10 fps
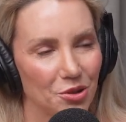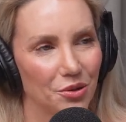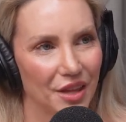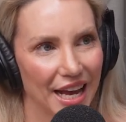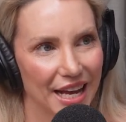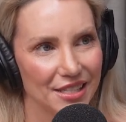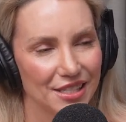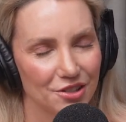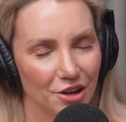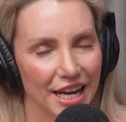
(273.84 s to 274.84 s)
you're the Air
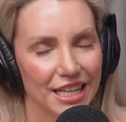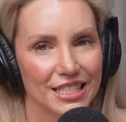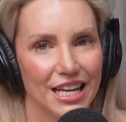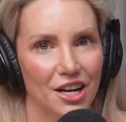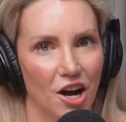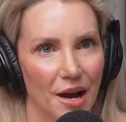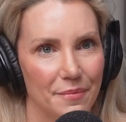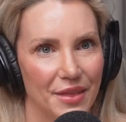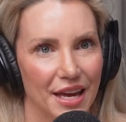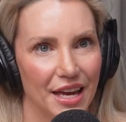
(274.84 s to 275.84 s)
Straight and
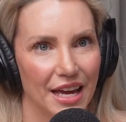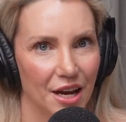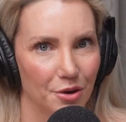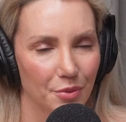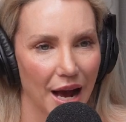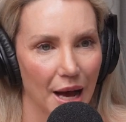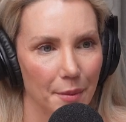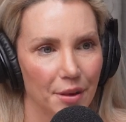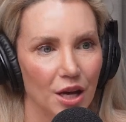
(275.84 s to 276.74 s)
I'm the Air Wrap.